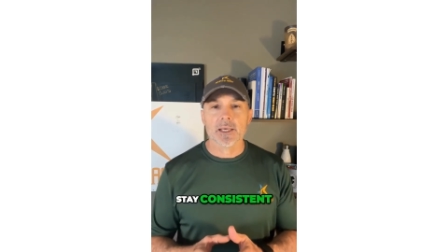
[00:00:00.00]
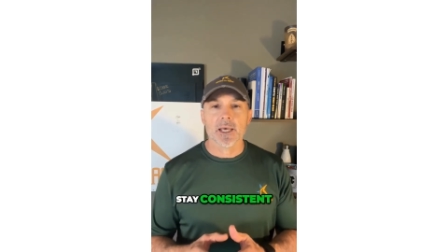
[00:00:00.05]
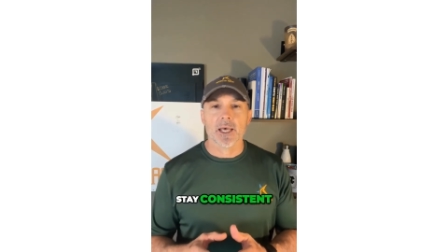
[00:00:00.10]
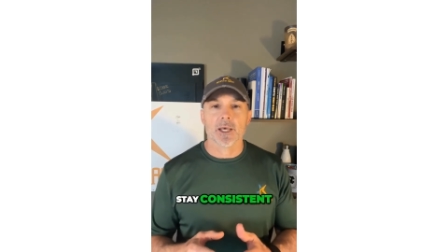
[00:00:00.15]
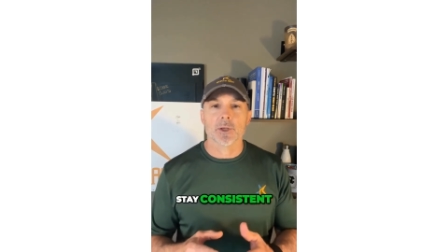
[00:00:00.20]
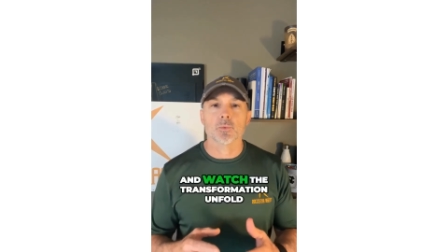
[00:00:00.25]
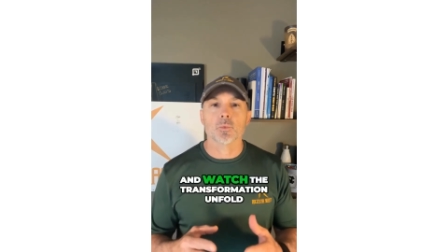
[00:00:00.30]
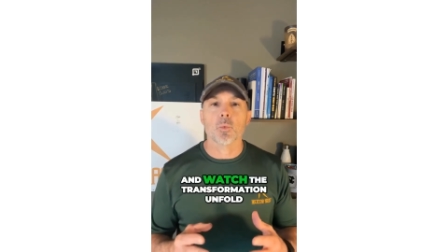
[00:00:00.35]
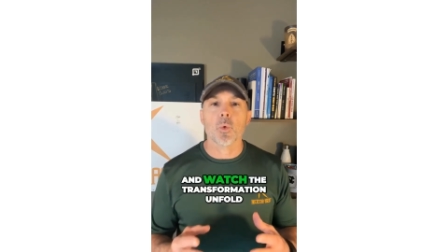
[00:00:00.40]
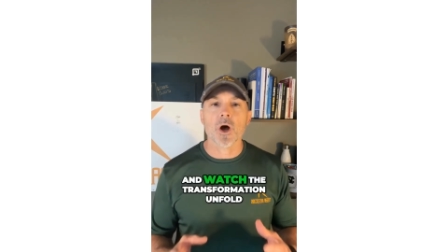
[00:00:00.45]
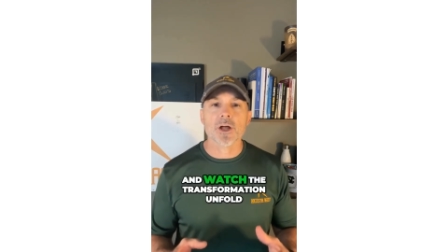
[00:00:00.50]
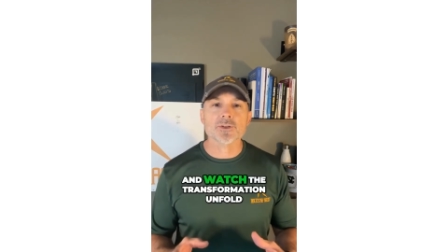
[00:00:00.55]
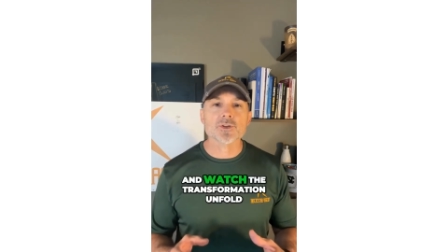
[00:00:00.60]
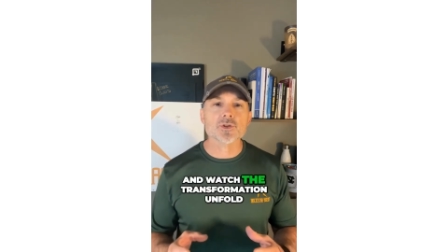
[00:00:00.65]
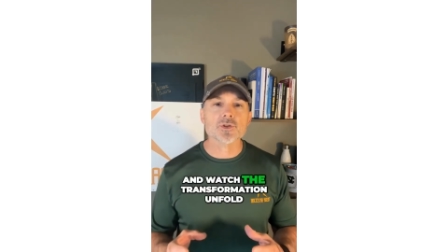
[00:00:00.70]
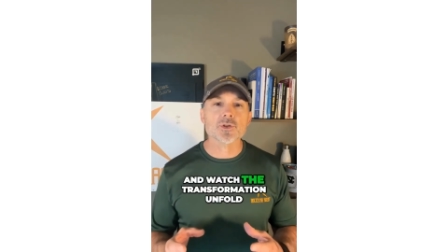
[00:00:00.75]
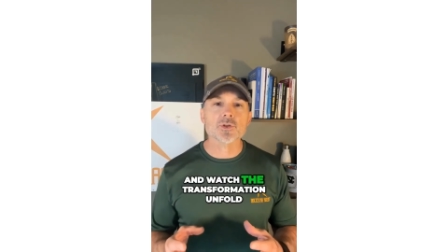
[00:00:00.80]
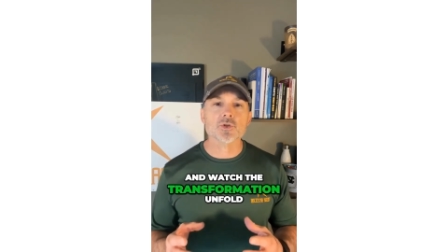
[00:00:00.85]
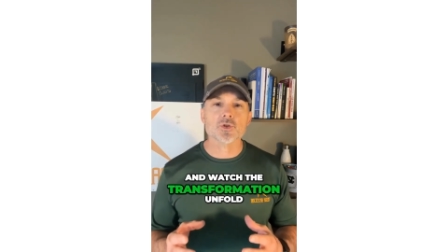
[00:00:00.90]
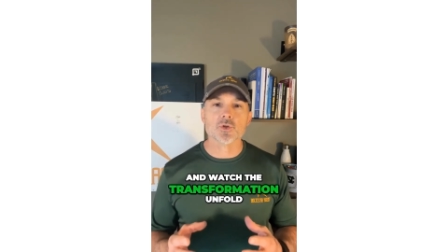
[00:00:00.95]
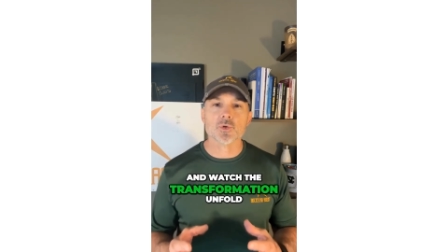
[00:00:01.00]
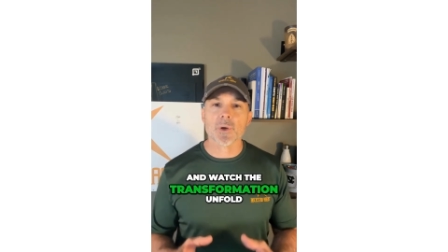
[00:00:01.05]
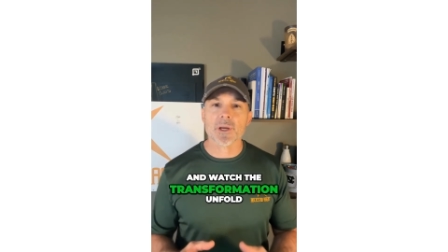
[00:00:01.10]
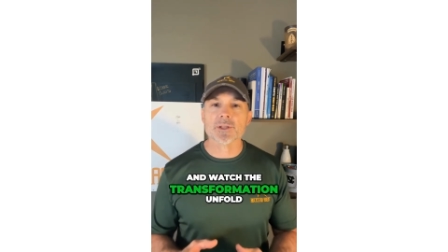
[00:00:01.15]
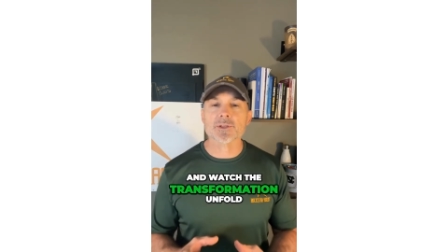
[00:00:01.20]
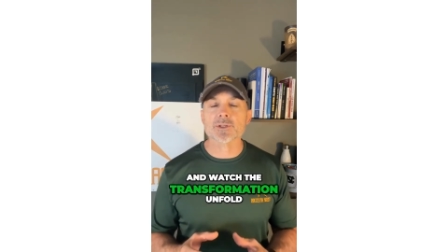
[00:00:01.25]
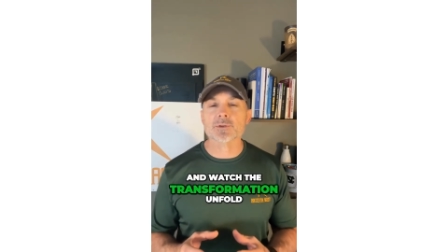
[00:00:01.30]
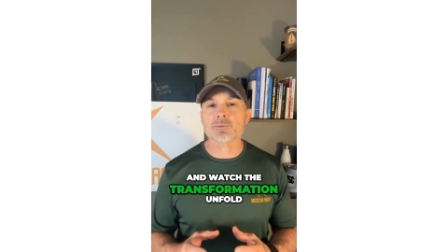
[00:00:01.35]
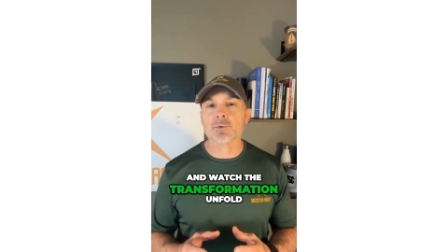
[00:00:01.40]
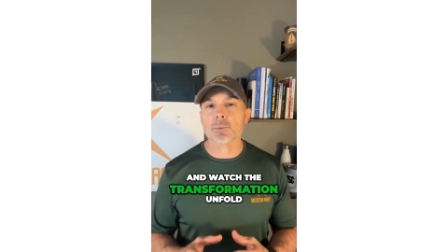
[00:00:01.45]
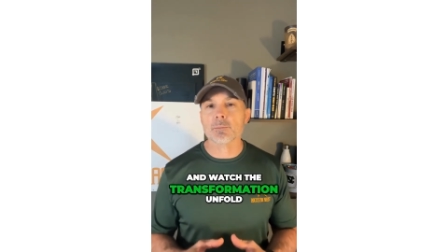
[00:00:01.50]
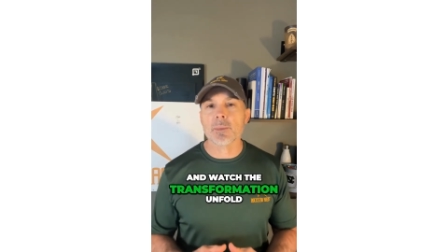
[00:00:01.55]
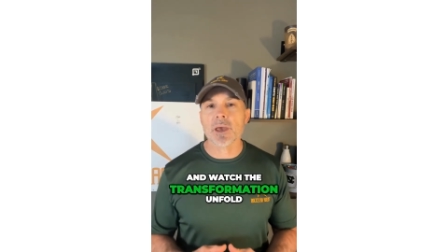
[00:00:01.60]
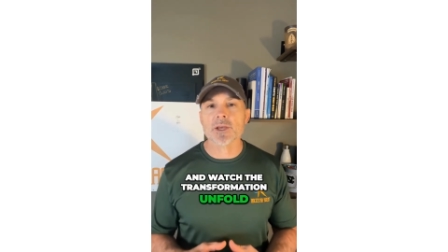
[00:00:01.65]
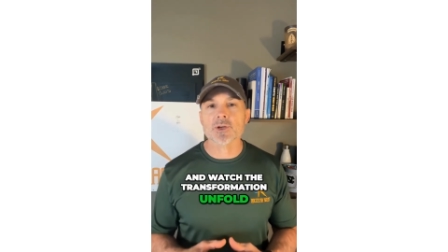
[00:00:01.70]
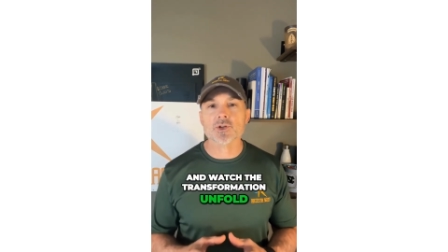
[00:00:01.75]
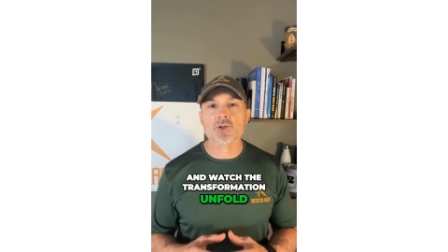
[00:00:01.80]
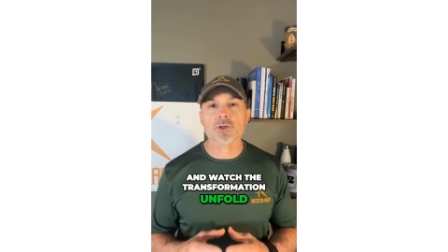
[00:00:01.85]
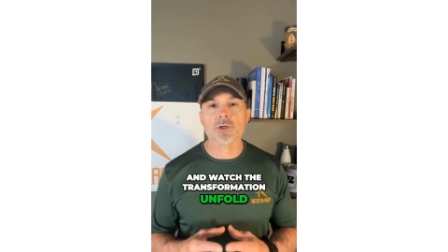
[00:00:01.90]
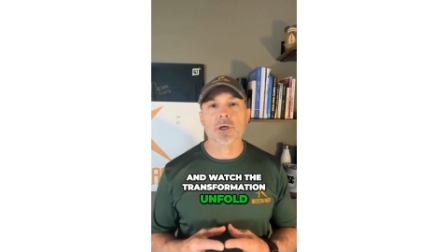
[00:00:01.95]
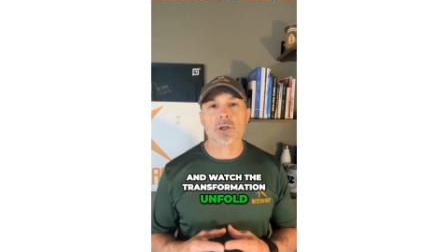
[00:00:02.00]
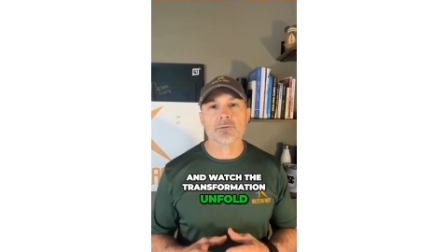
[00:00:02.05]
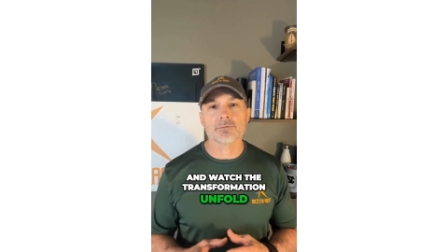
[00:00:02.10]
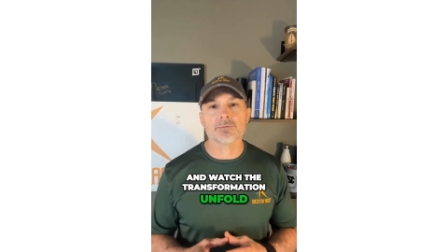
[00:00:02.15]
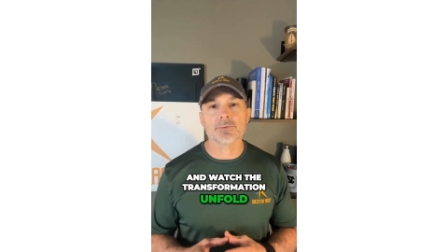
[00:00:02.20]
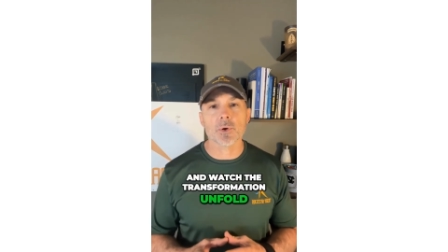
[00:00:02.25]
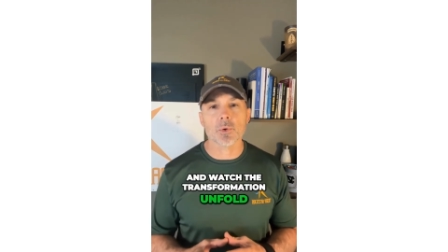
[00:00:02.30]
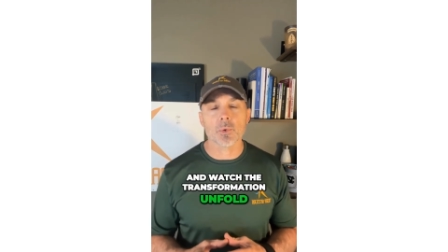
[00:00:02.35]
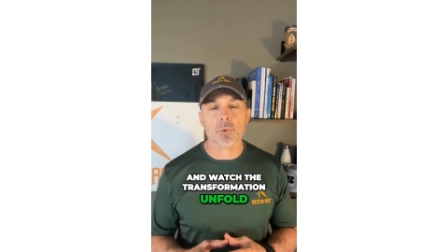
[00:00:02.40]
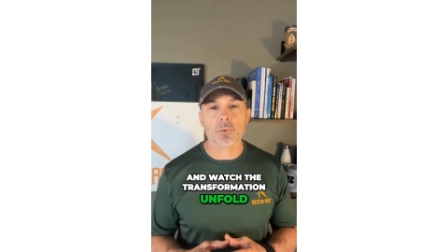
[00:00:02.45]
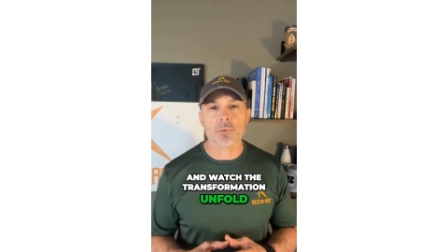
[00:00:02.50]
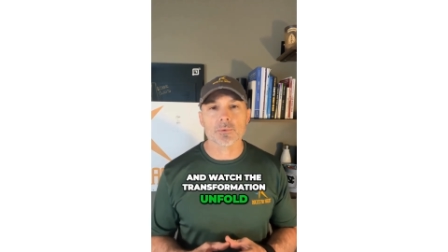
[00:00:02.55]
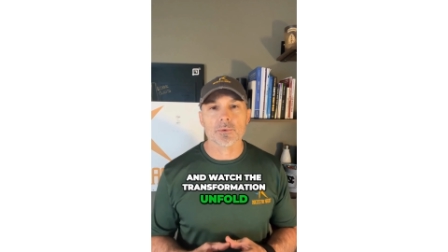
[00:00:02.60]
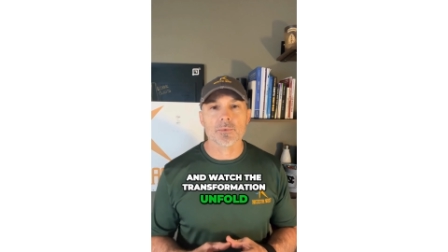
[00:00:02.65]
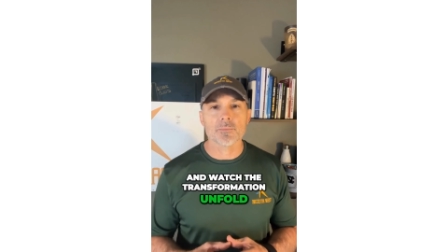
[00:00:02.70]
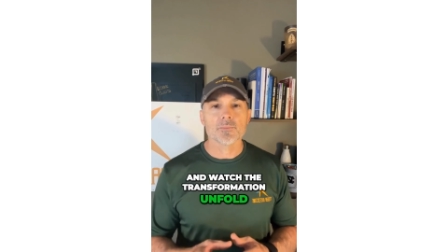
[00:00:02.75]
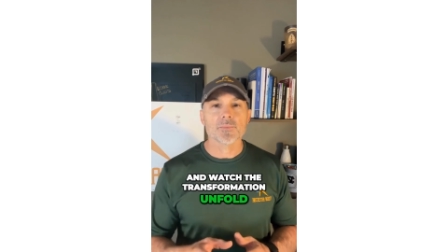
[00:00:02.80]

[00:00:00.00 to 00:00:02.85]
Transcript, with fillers: and watch the transformation unfold.